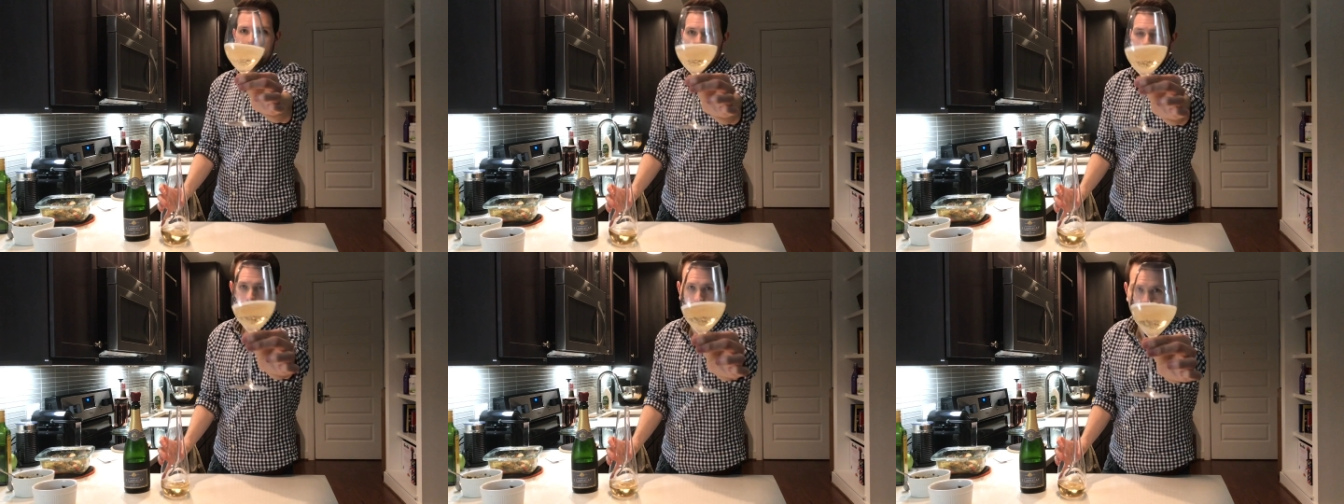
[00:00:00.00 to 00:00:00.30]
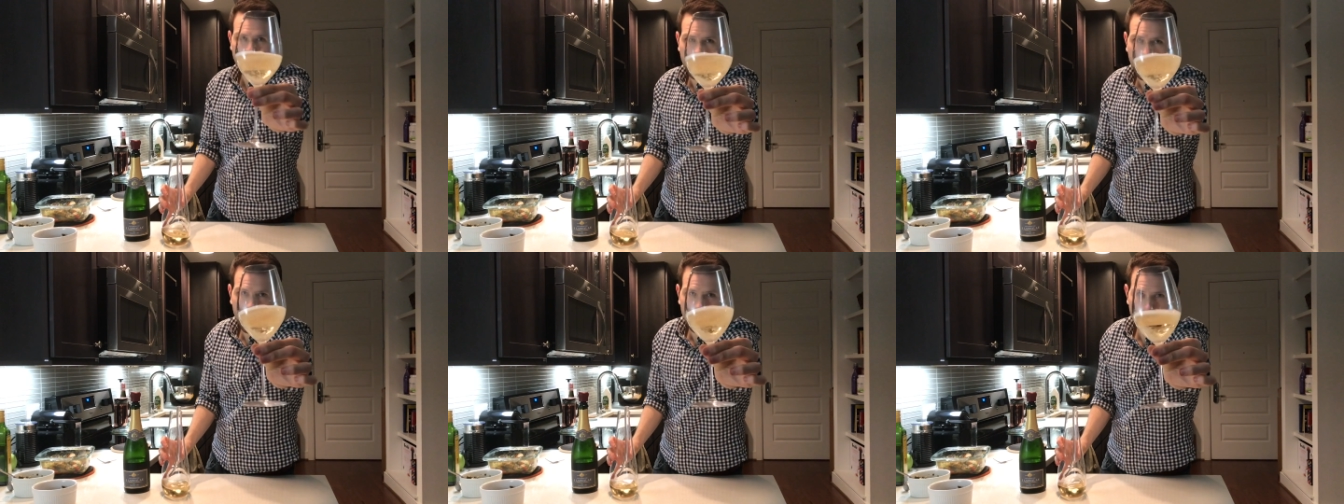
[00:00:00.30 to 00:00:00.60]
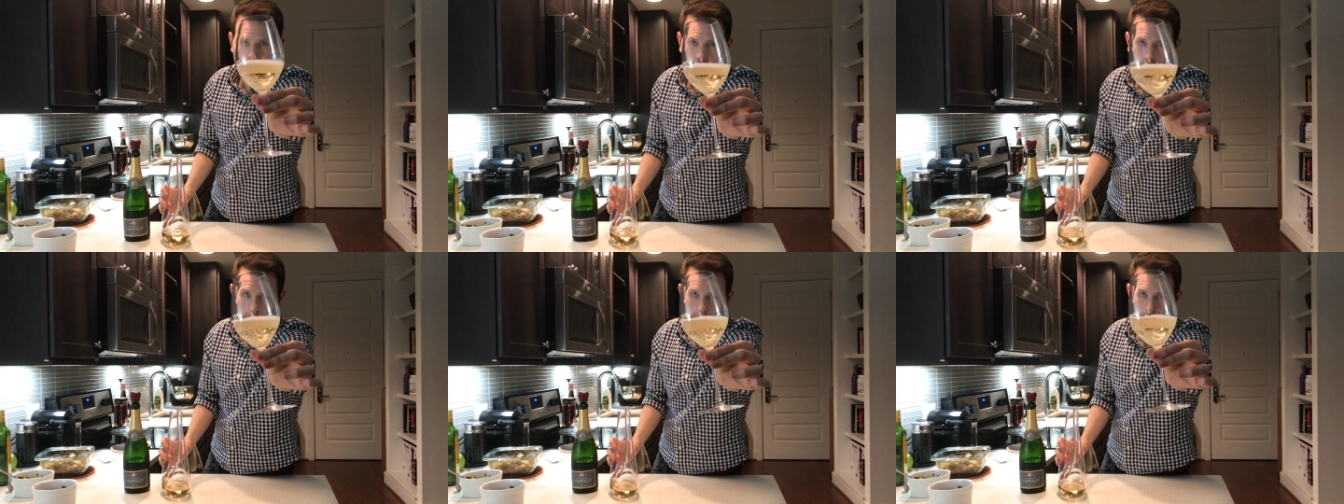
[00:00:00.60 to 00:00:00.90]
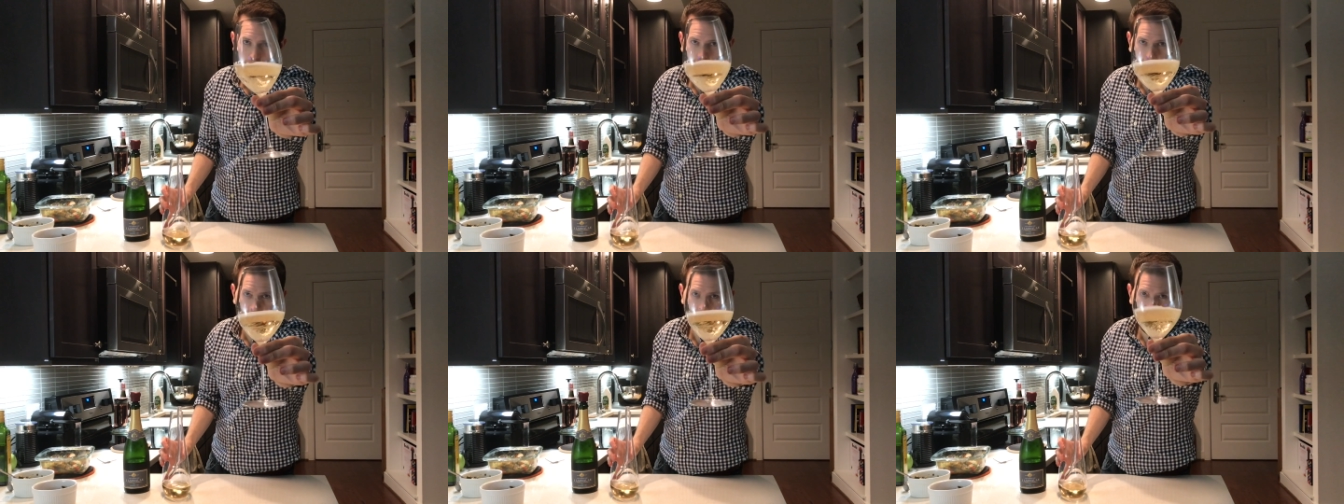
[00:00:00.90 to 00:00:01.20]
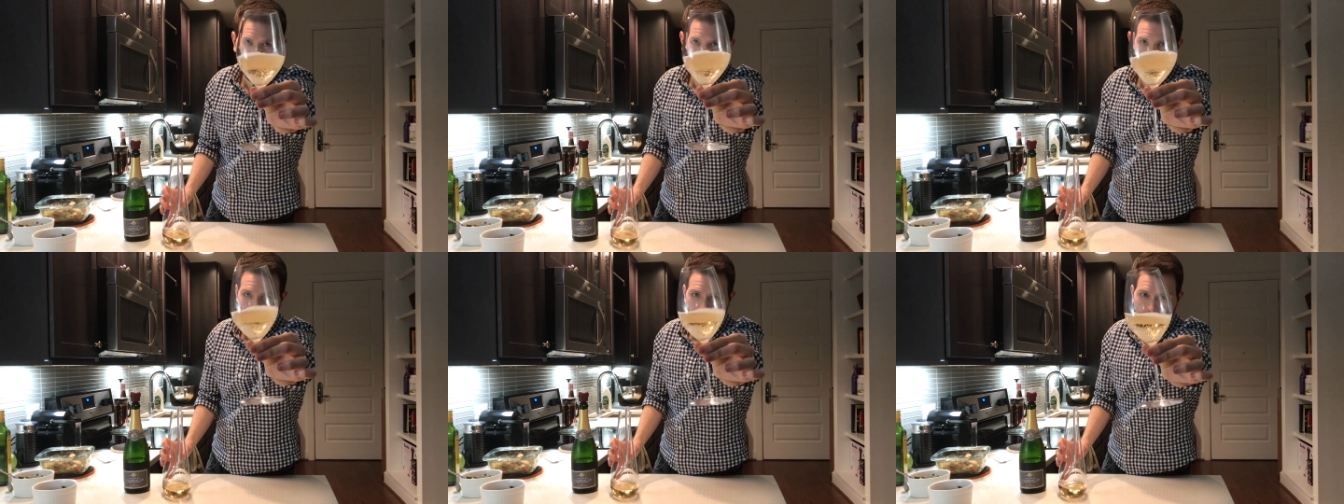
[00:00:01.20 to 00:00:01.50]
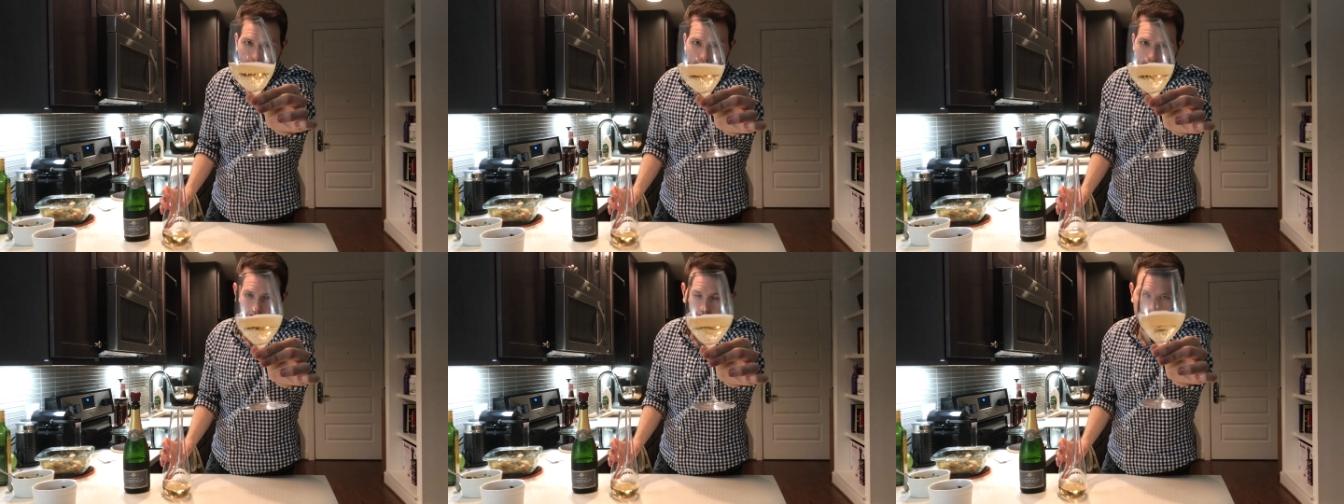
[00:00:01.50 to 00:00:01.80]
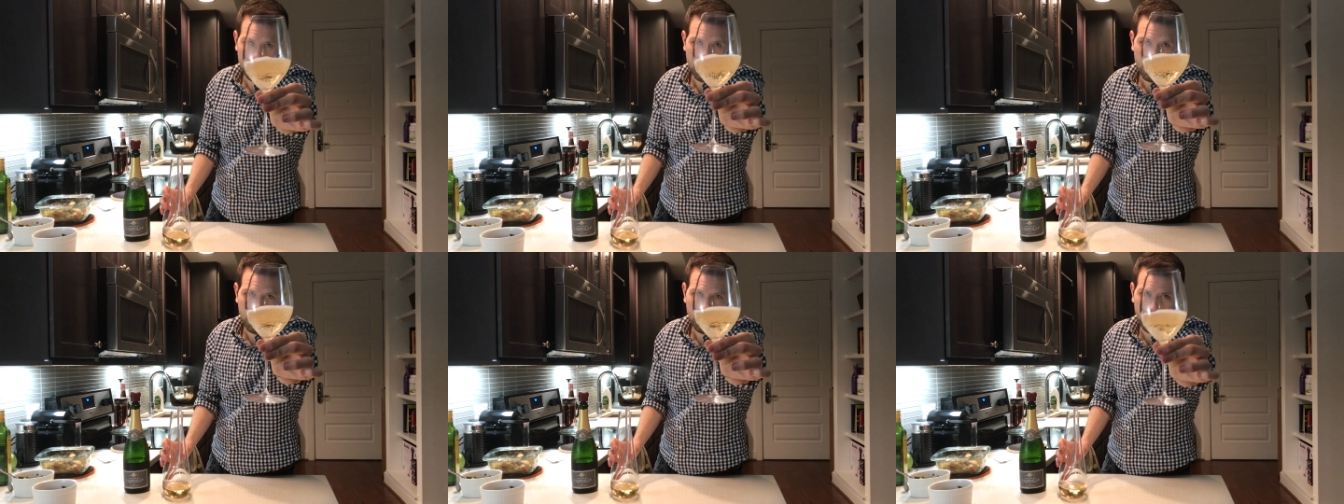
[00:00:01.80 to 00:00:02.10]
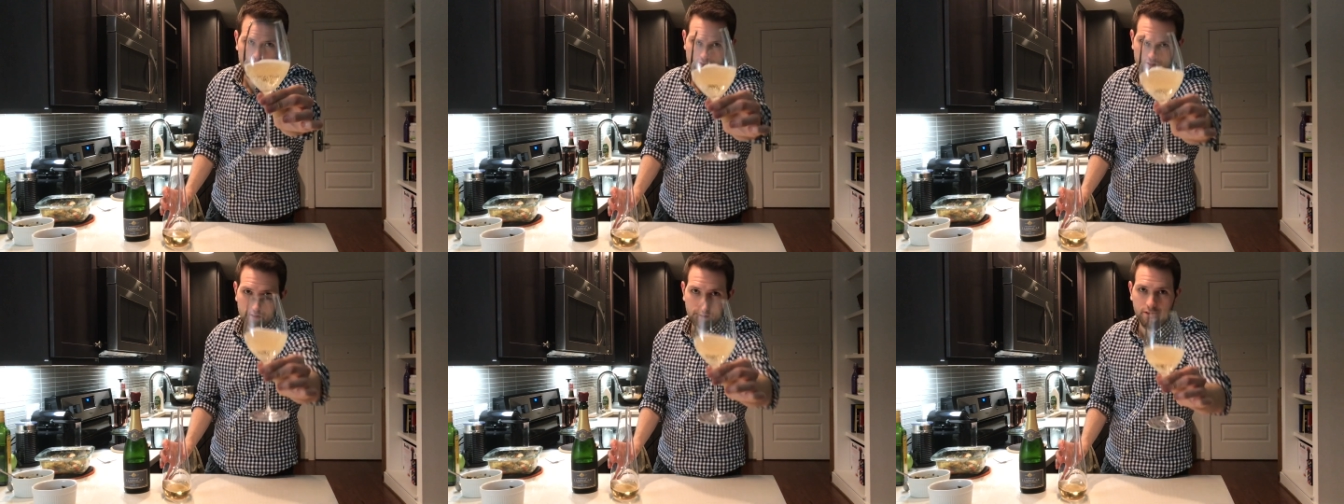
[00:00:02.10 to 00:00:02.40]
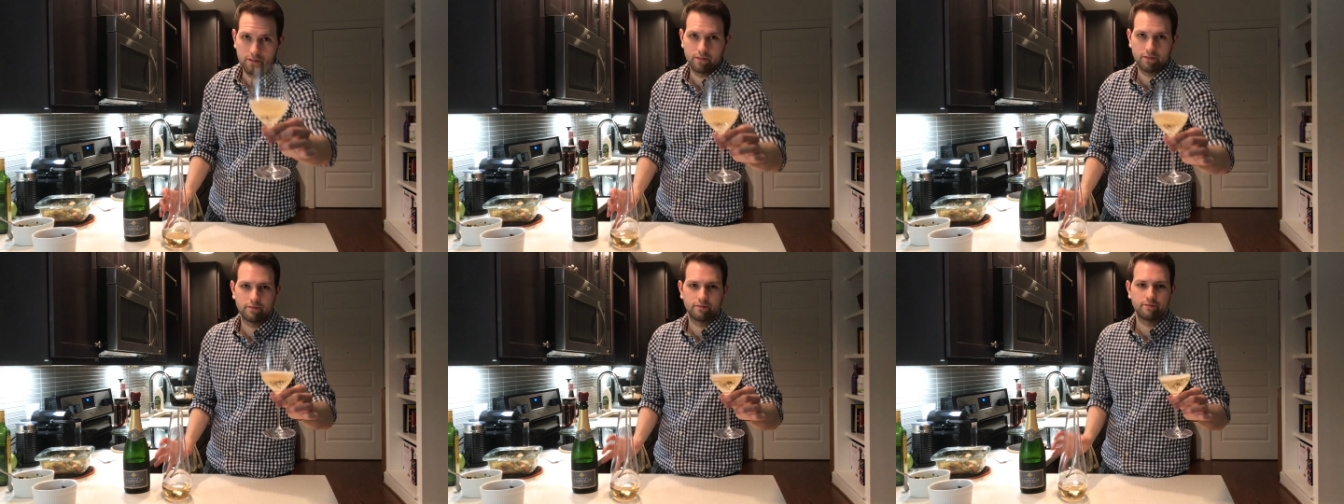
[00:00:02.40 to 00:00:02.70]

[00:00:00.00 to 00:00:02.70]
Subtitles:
definitely has all the bubbles, in case there's any question.